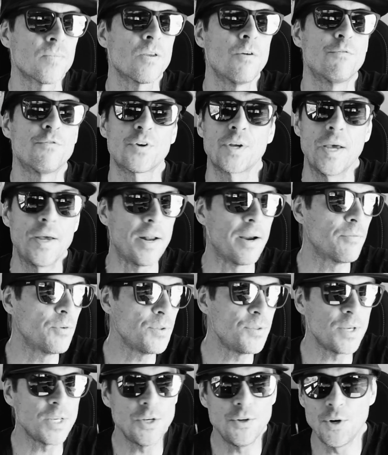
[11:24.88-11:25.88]
forget
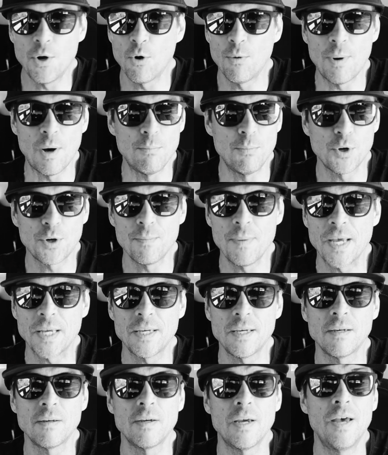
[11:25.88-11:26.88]
everything you know about
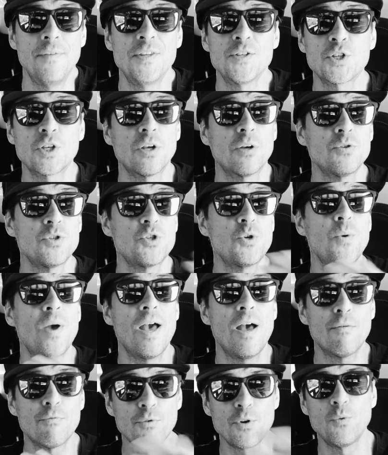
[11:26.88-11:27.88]
bookmaking, and this goes to
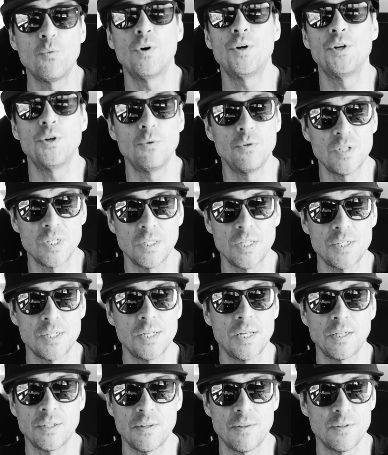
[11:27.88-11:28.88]
everyone who is
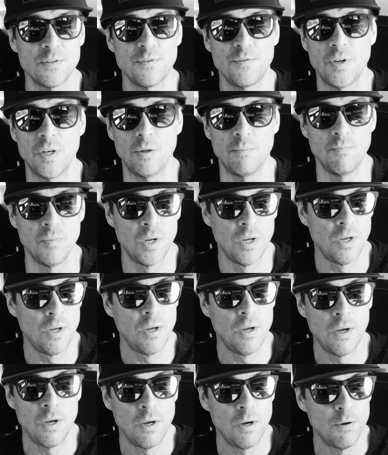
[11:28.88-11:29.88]
listening to this film.
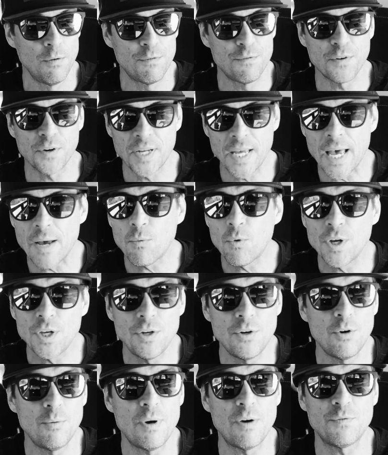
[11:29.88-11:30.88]
Forget what
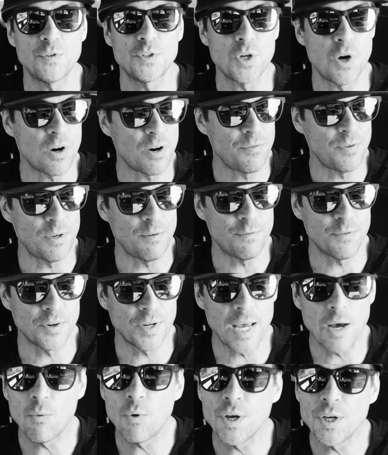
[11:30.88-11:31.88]
you know about photography,
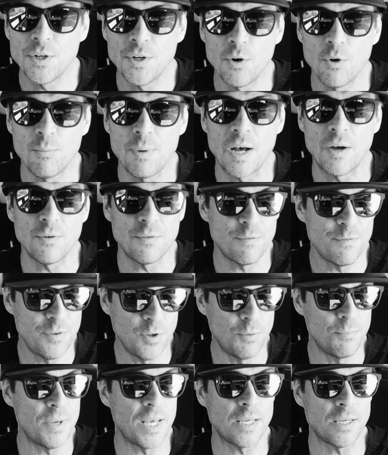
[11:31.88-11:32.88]
forget what you know about
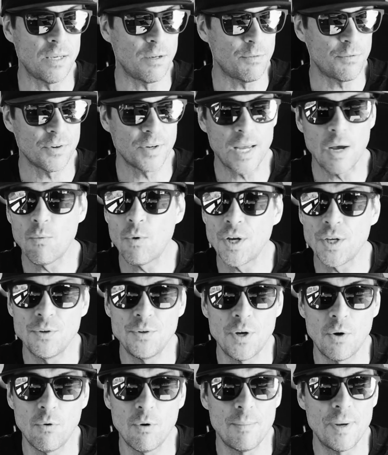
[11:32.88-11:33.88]
filmmaking, forget what you
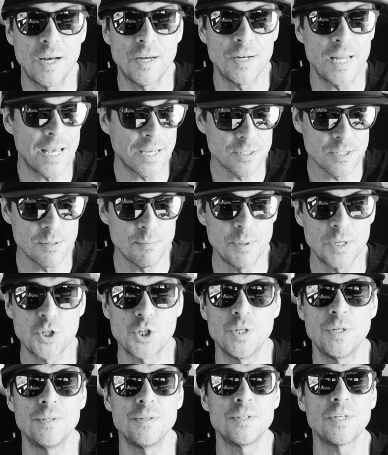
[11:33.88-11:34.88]
know about
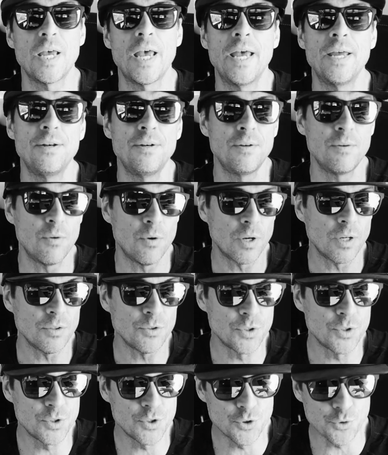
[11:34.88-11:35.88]
exhibitions, and
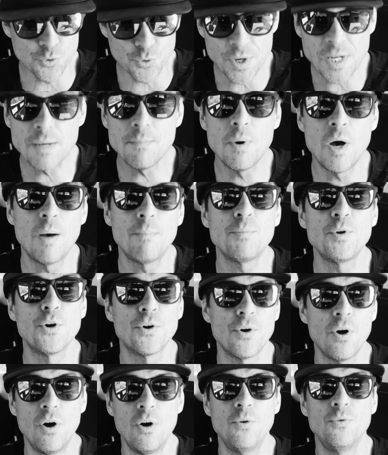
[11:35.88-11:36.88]
dream up
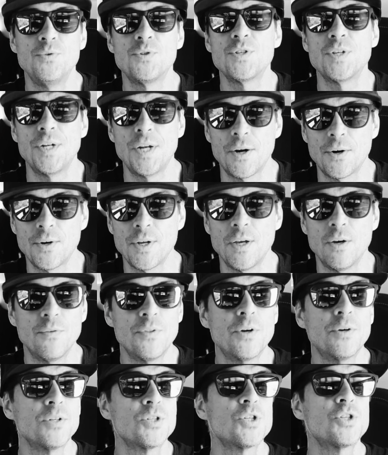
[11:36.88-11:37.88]
your own scenario.
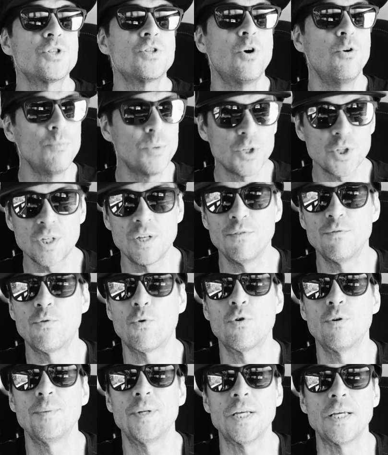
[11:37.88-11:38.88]
There is so much
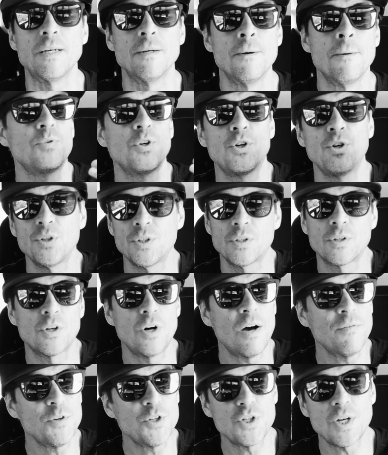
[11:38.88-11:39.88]
conformity. Good
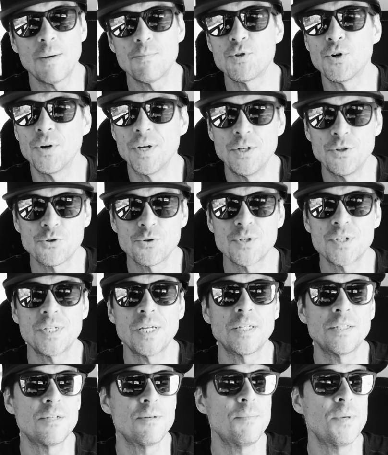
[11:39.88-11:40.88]
coffee shops are
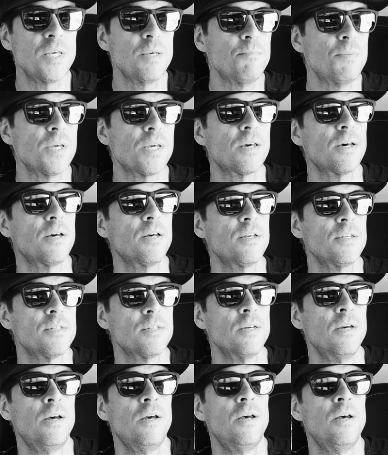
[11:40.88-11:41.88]
interesting to me
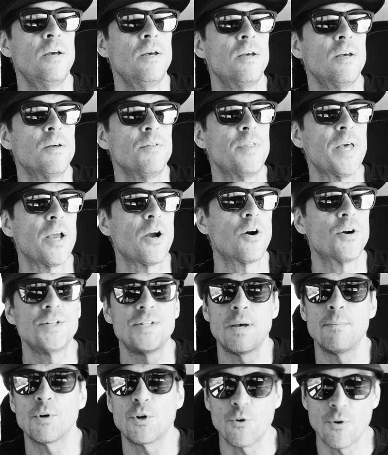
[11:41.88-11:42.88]
because they are
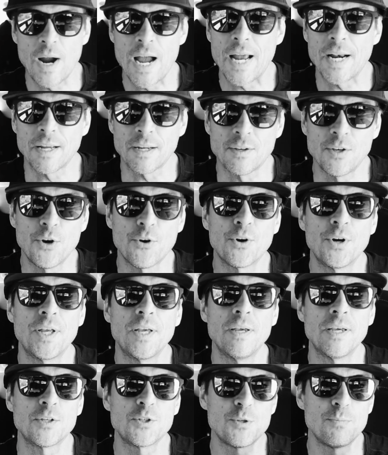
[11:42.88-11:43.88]
democratic. You're going
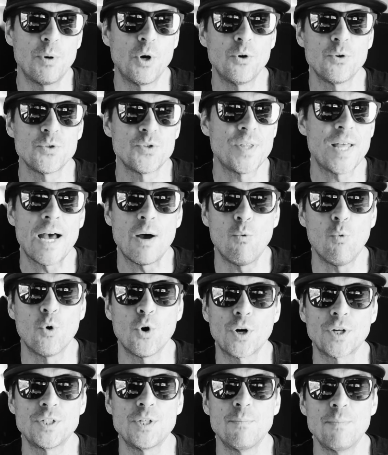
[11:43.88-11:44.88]
to expose that
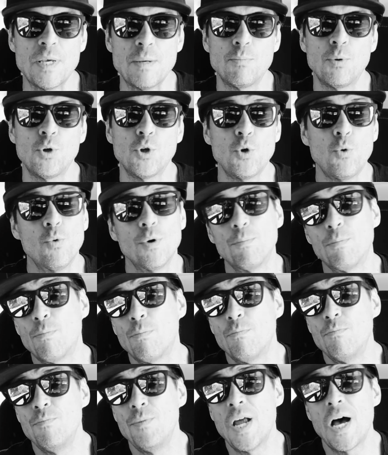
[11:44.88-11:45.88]
work to people who would
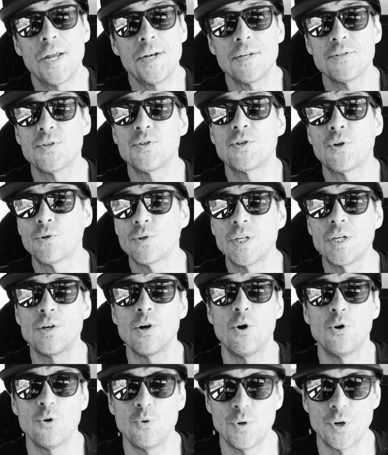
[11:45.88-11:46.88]
not necessarily
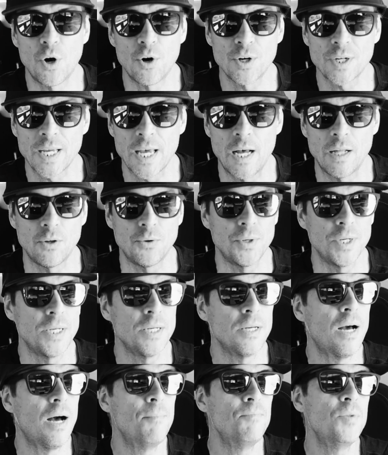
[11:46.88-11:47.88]
go to an art
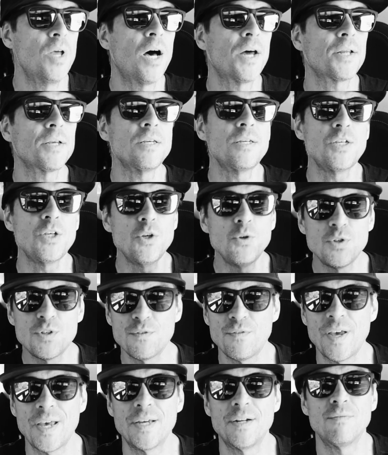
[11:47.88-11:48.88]
gallery. I'm not a huge
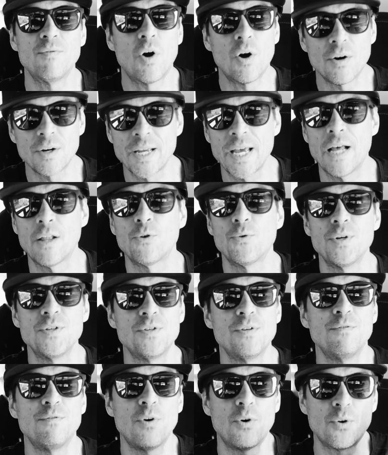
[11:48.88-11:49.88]
fan of art
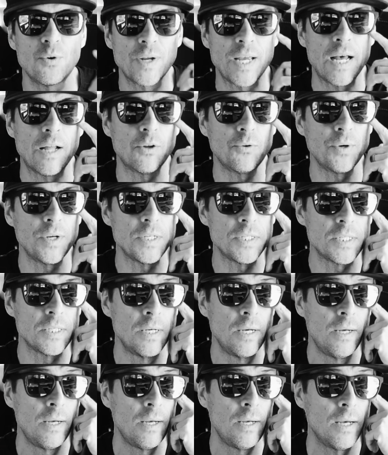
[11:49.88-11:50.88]
galleries and photo galleries
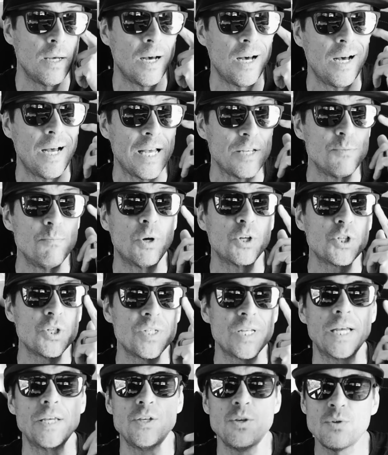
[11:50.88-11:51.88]
as much
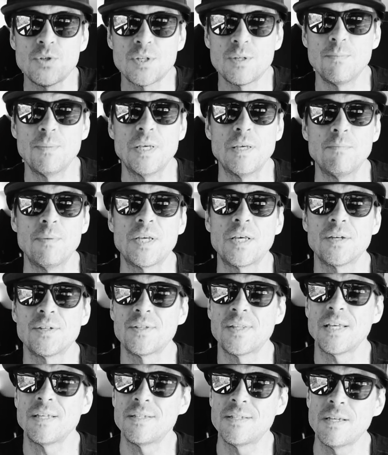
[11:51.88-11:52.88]
as I used to be
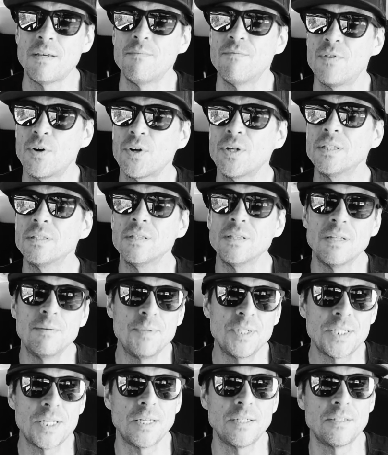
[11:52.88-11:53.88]
because they seem very
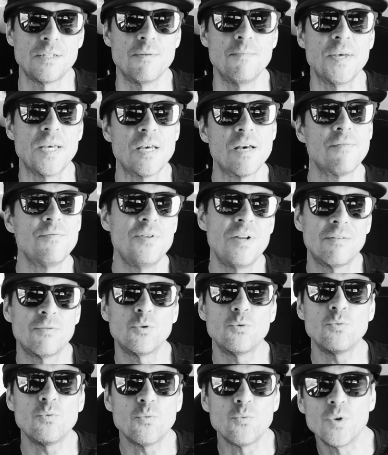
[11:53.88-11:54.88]
limiting to me. I've
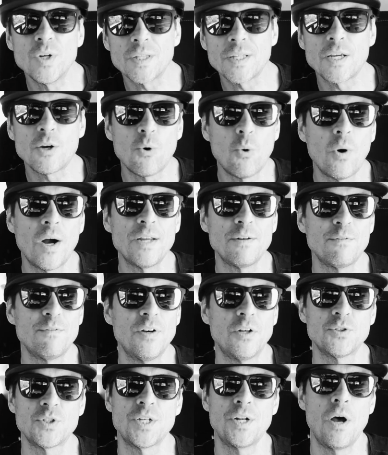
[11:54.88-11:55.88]
never really quite
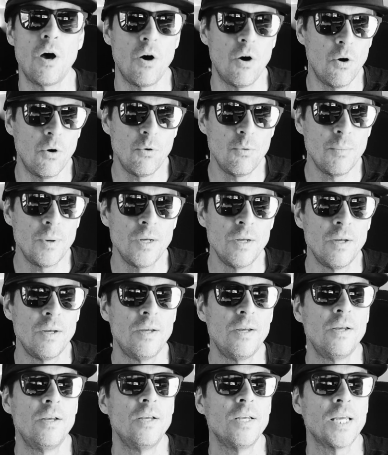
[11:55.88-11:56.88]
felt at home
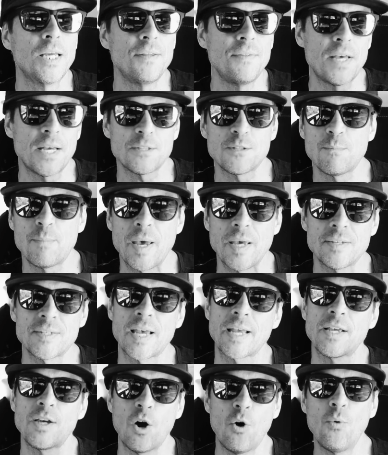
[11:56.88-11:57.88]
in that space.
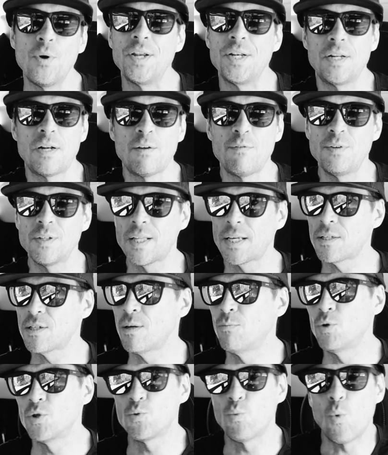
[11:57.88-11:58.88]
I go in and I feel like
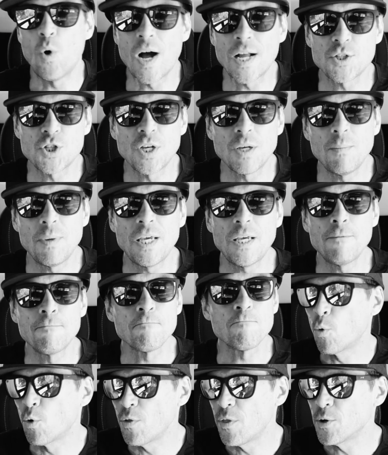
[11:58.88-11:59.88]
someone's watching me
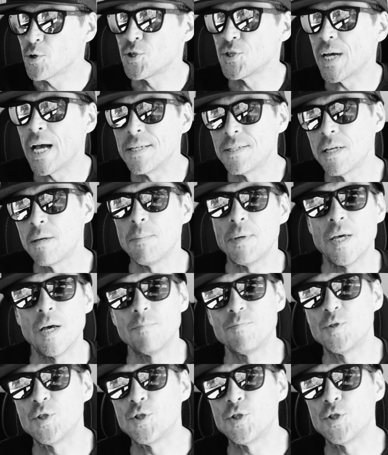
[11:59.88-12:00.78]
or they're sizing me up,